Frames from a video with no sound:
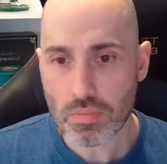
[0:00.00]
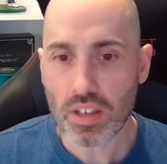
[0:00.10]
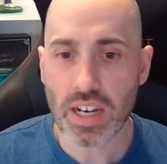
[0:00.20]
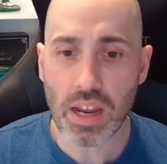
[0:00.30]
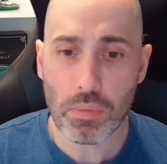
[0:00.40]

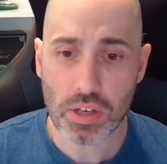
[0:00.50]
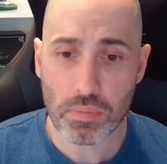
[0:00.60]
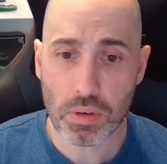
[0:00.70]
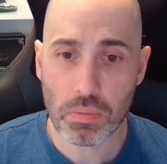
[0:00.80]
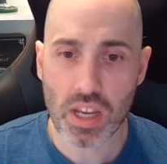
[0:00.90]
Now we're
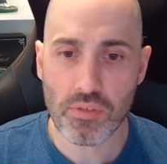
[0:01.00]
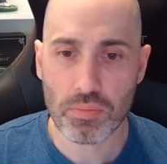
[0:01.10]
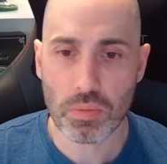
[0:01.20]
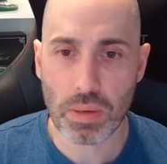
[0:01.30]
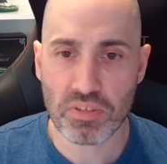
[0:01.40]
coming away
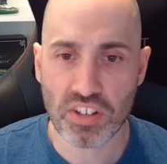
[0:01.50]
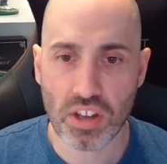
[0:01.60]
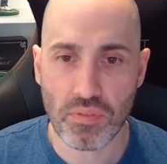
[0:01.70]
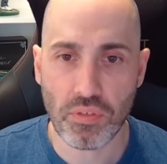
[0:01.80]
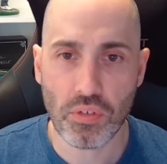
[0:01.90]
from a
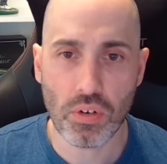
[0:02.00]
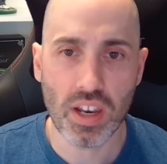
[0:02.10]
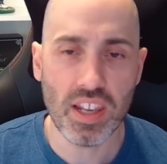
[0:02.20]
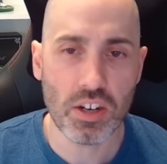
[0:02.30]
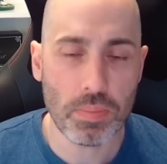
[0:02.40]
website for a
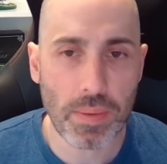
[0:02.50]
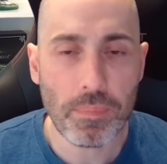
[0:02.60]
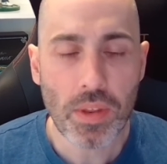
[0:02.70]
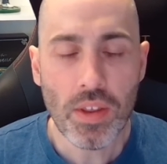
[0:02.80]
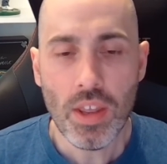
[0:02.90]
little bit.
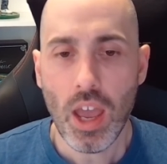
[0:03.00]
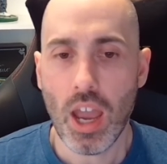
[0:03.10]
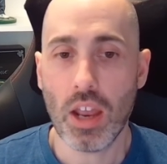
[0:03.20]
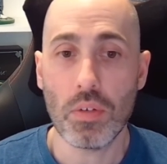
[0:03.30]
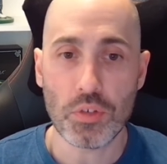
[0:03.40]

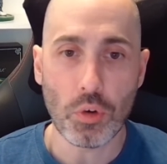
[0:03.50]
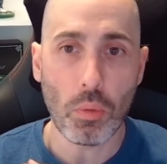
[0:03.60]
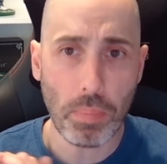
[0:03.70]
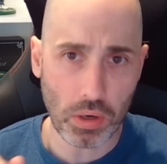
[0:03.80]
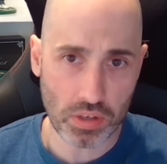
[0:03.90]
I'm going to
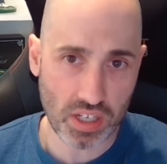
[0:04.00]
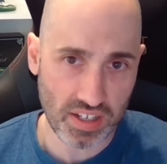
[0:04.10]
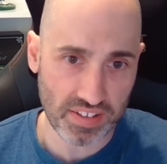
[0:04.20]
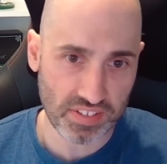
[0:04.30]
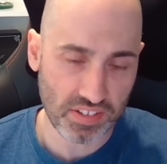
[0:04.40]
talk
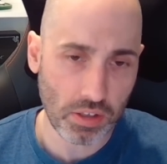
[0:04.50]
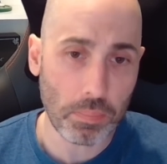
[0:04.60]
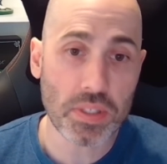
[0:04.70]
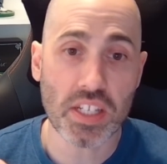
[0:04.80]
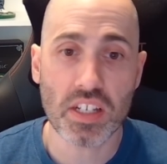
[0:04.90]
podcasts,
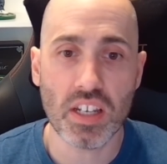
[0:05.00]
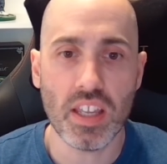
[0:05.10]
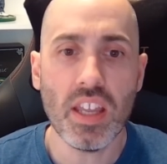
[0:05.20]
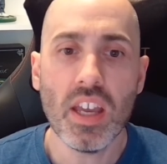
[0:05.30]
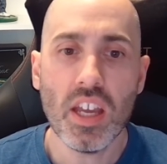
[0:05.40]
and
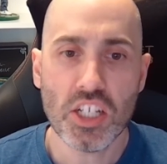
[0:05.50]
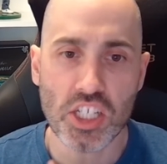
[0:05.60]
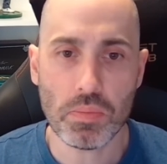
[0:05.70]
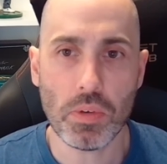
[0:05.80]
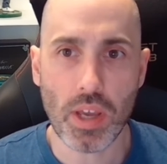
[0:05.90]
particularly
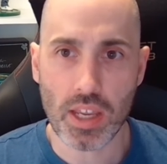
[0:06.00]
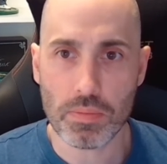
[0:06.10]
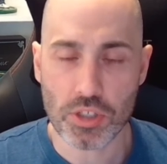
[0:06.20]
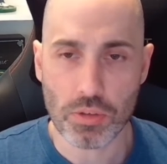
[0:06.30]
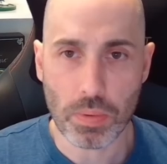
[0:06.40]
Shenmue
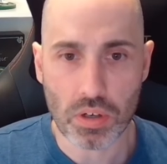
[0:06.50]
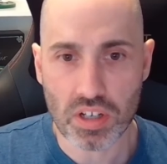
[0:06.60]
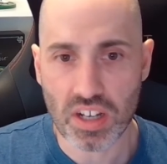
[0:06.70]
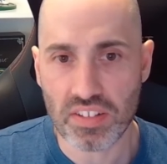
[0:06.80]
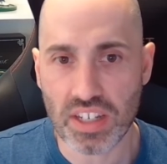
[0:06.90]
AM2
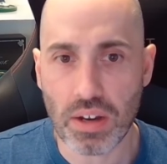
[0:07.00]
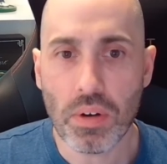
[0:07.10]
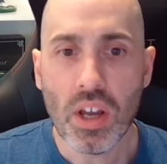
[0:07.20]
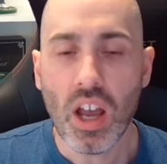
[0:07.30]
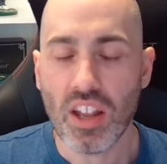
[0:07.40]
podcast. Now,
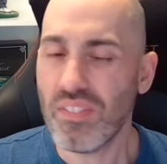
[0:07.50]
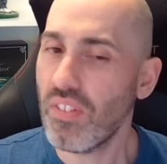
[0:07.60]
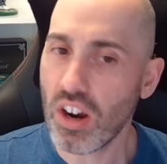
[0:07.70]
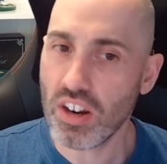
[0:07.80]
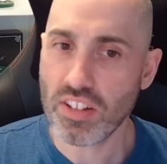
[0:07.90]
as
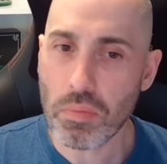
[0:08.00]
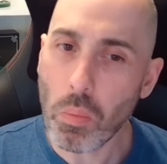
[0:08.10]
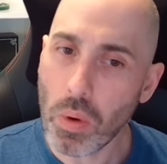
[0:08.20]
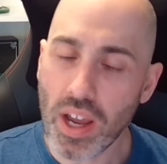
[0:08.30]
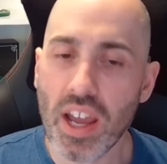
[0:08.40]
far as I'm
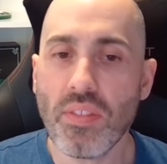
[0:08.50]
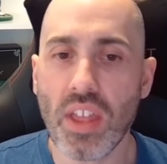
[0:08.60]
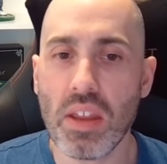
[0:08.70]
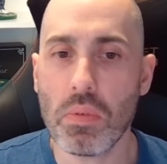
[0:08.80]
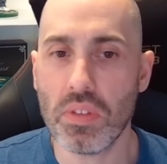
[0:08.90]
aware,
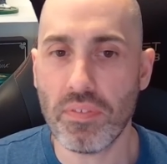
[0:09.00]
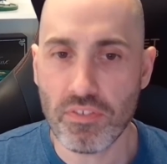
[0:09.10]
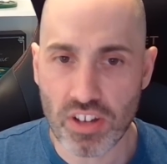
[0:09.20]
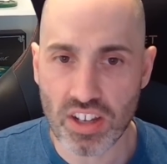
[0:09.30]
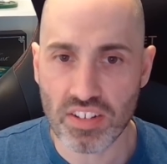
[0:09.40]
they were the
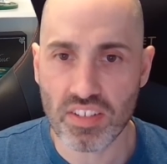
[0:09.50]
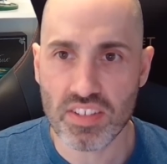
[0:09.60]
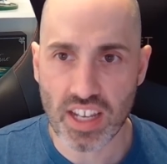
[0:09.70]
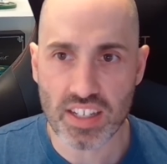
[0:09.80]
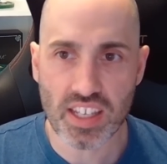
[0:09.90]
first
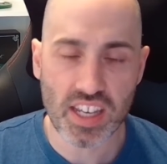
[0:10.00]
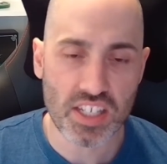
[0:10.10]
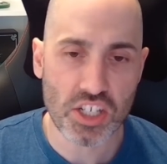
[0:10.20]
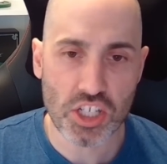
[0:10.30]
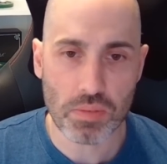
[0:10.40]

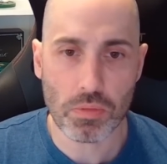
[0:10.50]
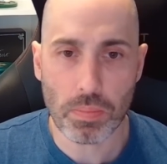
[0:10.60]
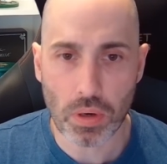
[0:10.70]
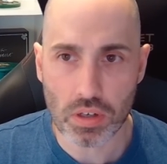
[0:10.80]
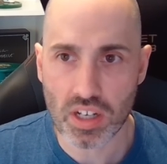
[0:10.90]
dedicated Shenmue
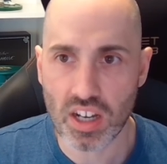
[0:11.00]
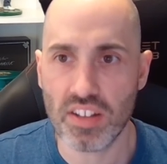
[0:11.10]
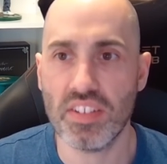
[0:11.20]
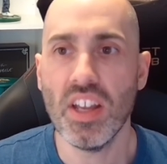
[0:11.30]
podcast,